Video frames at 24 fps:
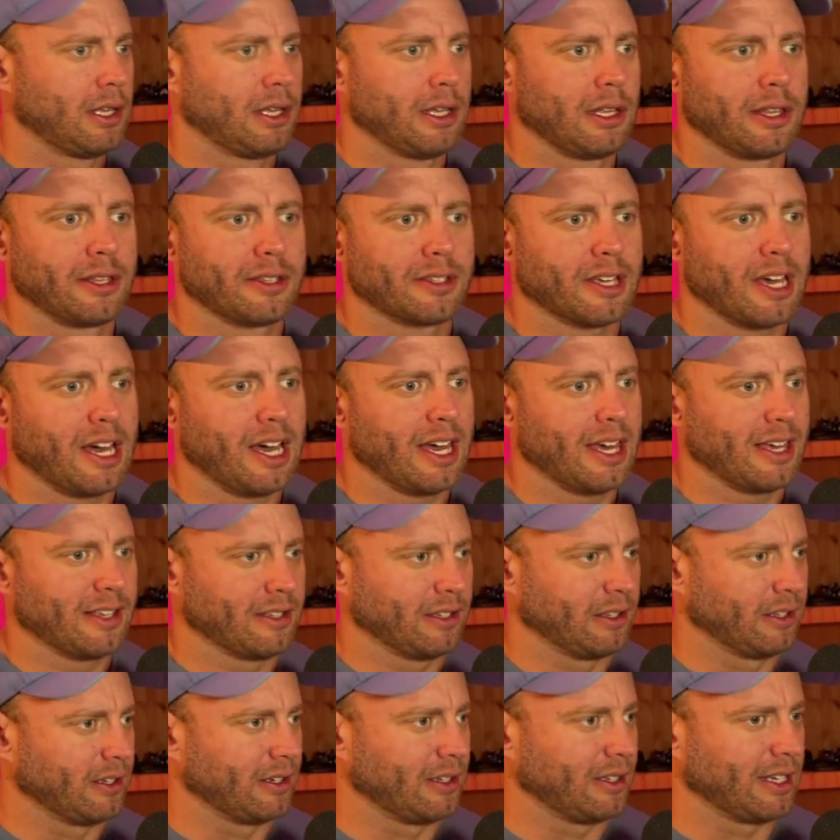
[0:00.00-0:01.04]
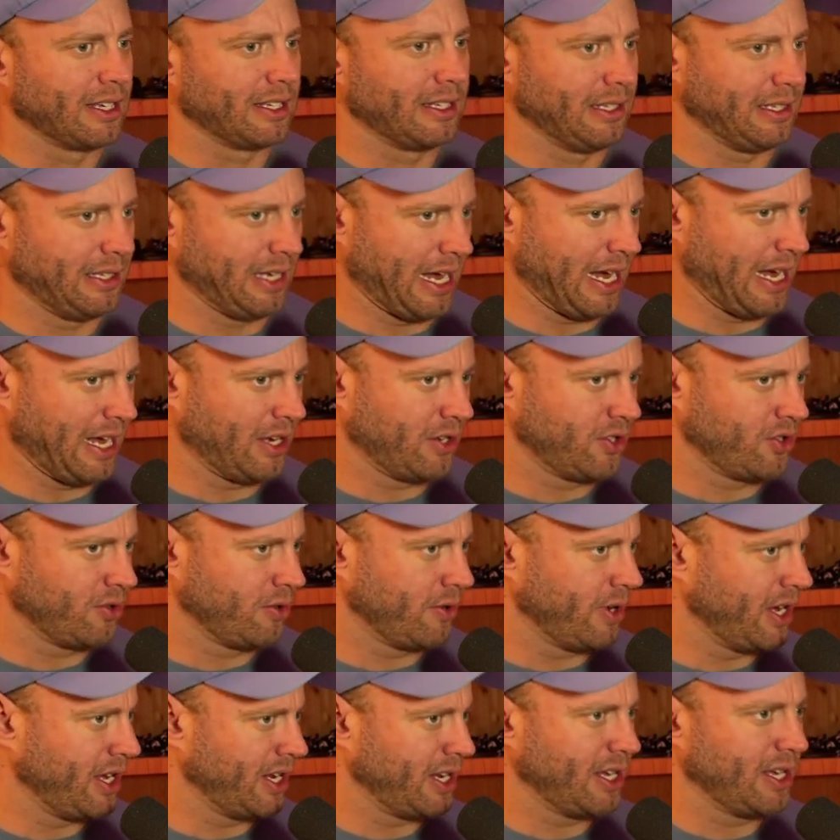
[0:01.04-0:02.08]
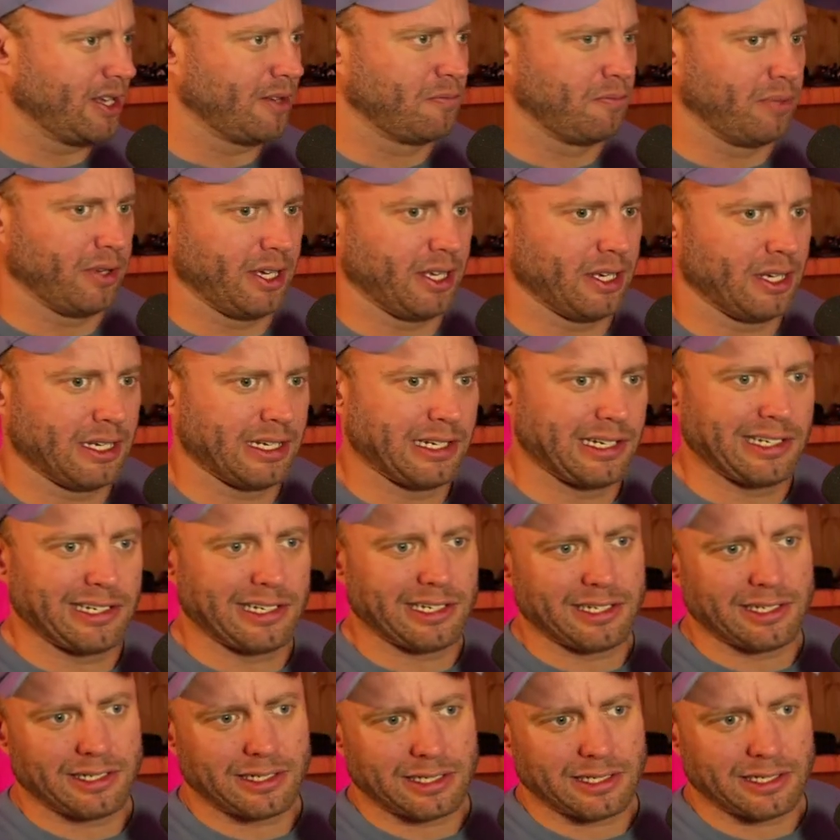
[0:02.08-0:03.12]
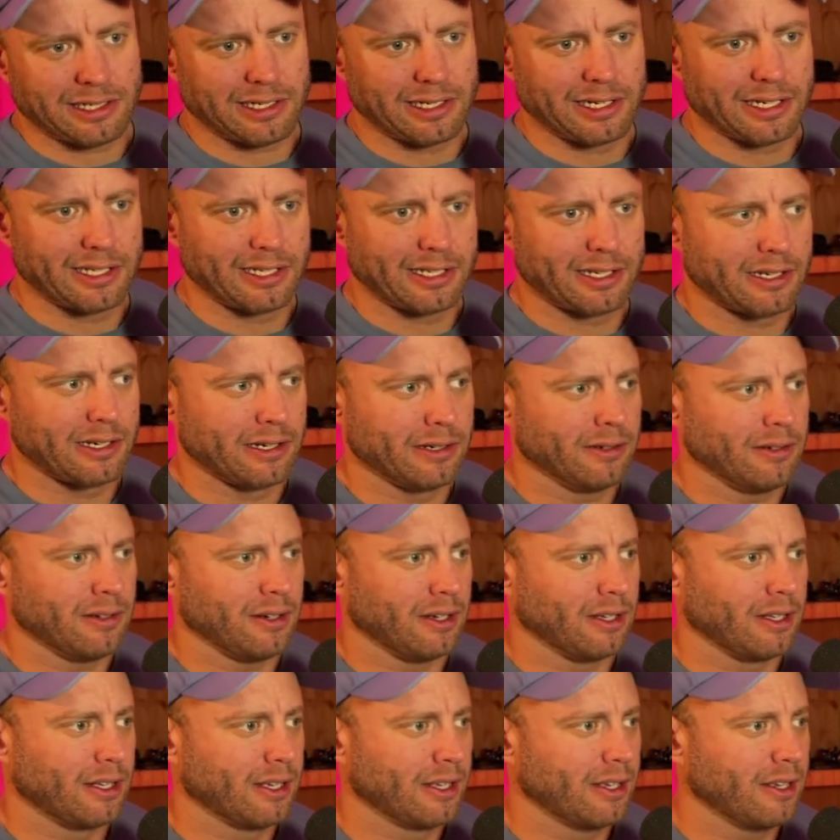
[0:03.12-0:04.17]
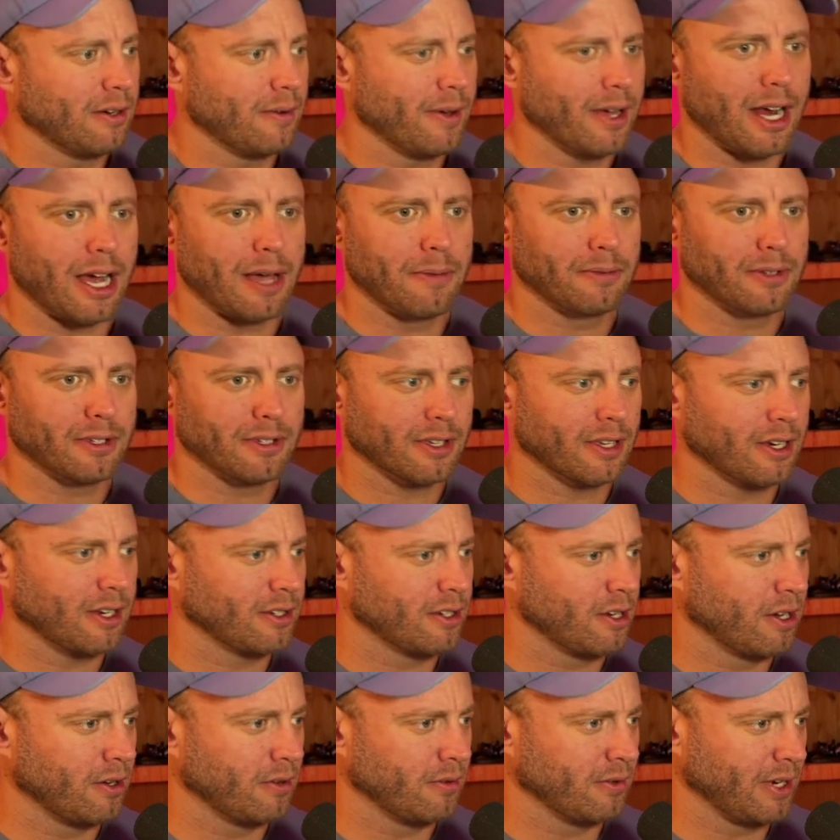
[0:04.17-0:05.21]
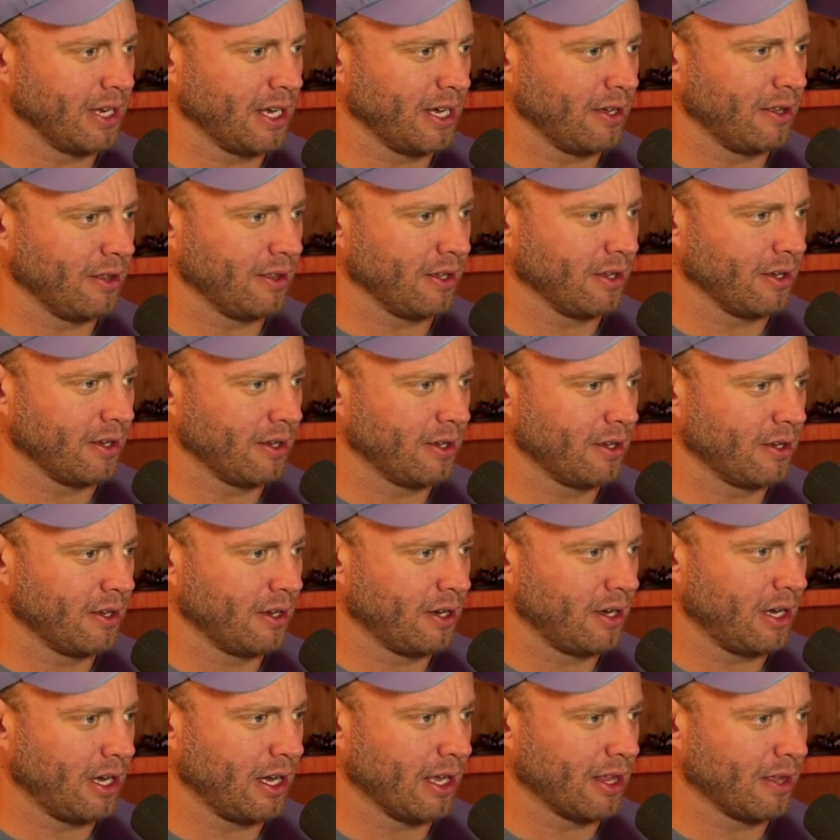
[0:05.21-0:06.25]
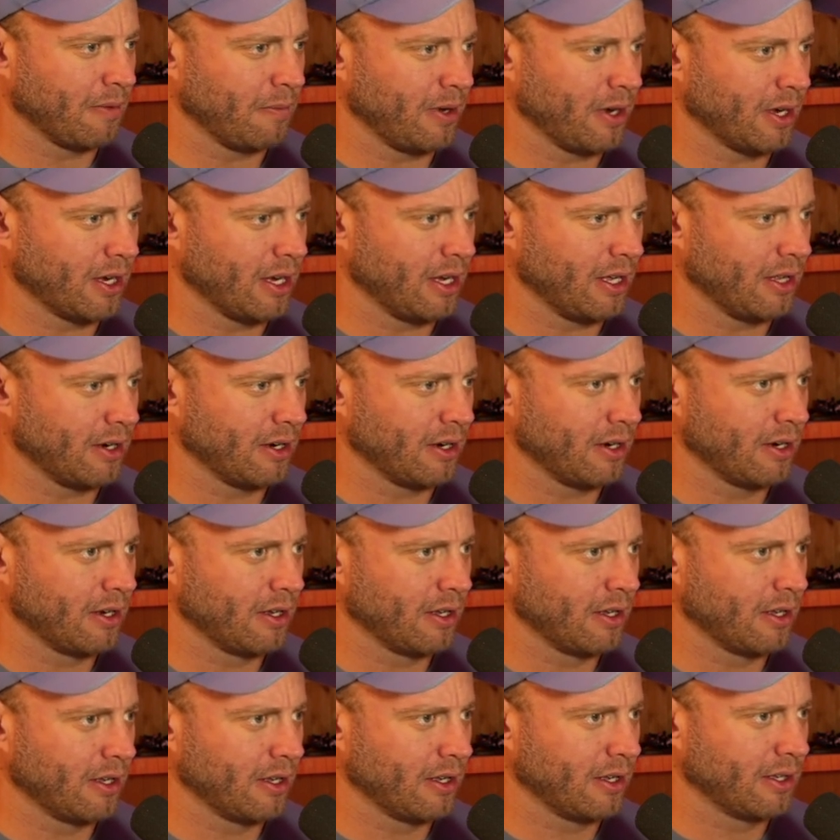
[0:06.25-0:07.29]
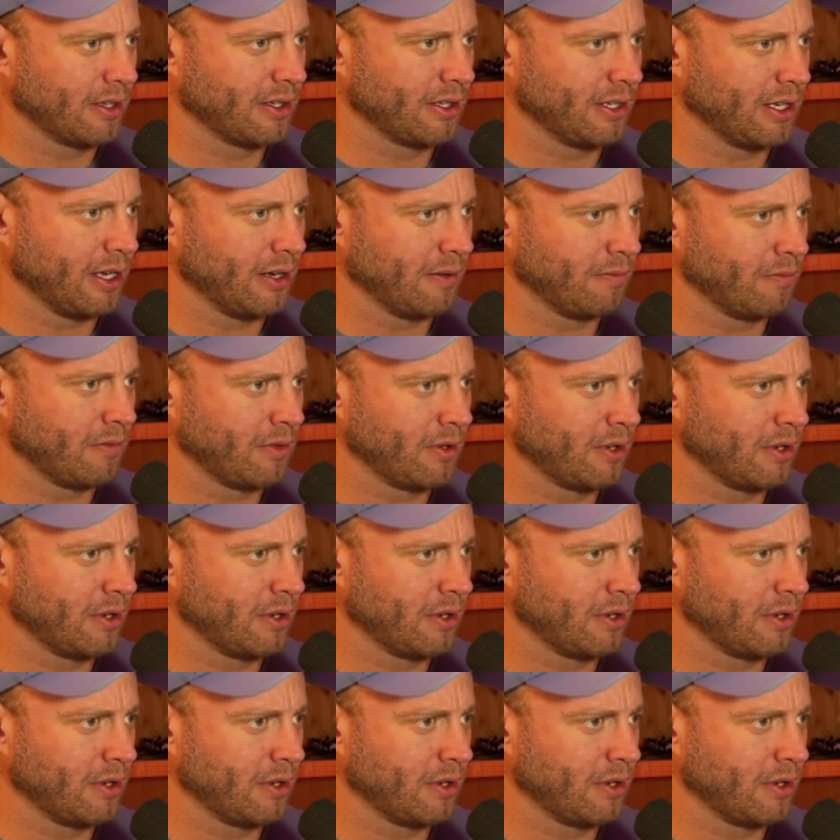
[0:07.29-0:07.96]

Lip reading: Sky is a little exaggerated, but oh, it's cool. You know what? I'm just going to tone down the hotspot color some.